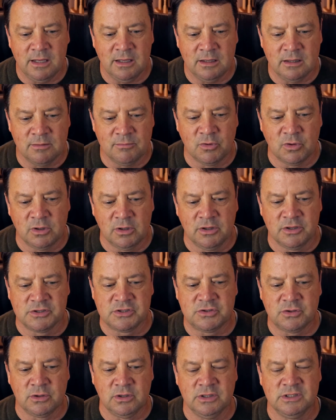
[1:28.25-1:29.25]
The moral of the
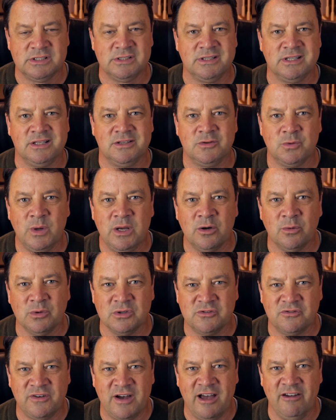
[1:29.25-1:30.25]
story is that the tweeter
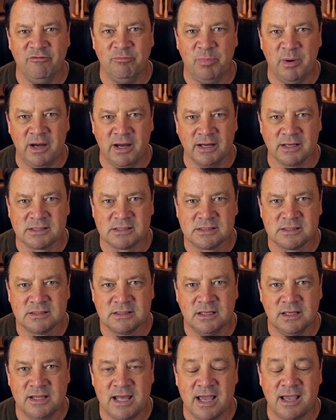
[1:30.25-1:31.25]
was $5.
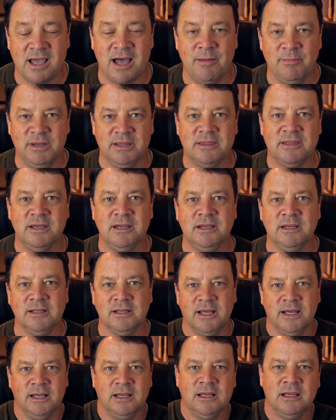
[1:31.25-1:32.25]
And that got me
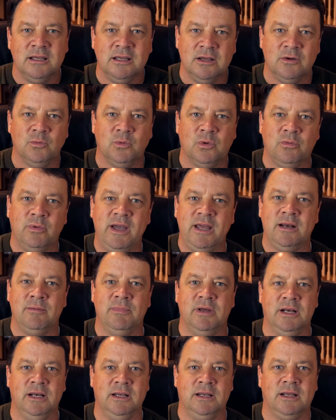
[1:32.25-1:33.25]
thinking, like, well, wait a
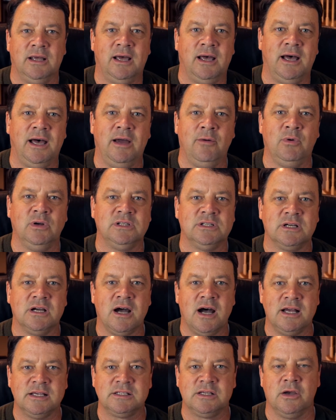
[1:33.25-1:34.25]
minute. I went to
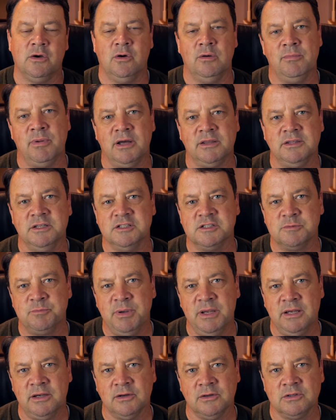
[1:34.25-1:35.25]
Costco and bought these
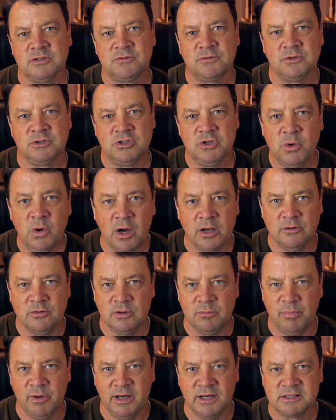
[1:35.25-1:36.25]
speakers for
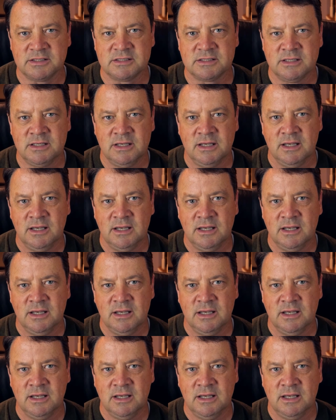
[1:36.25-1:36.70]
$200.